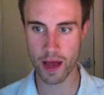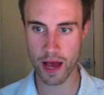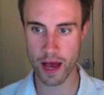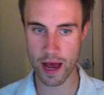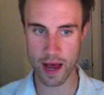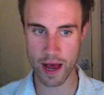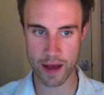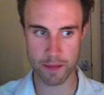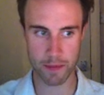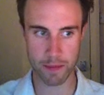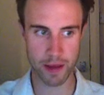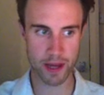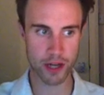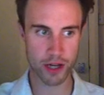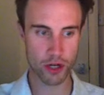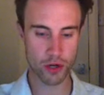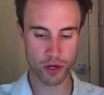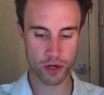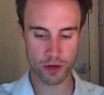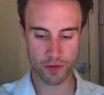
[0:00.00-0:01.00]
and make
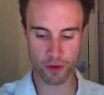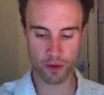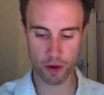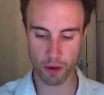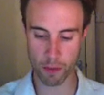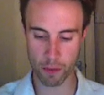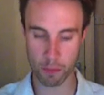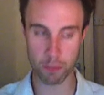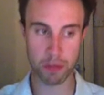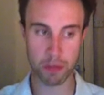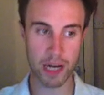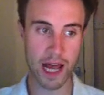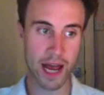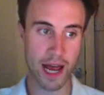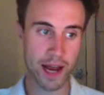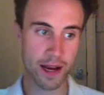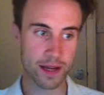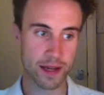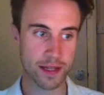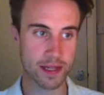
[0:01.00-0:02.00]
sure you've got
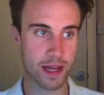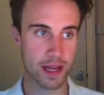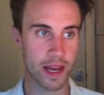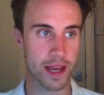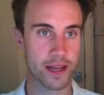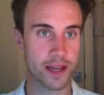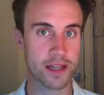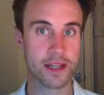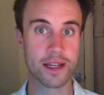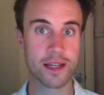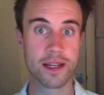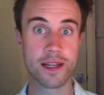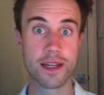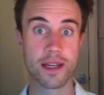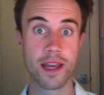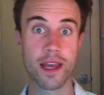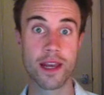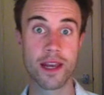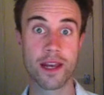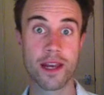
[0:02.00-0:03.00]
black selected
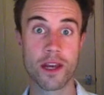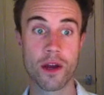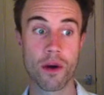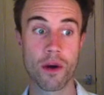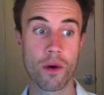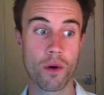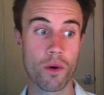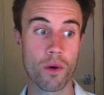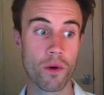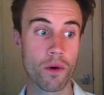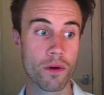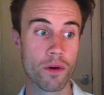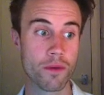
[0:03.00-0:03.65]
in your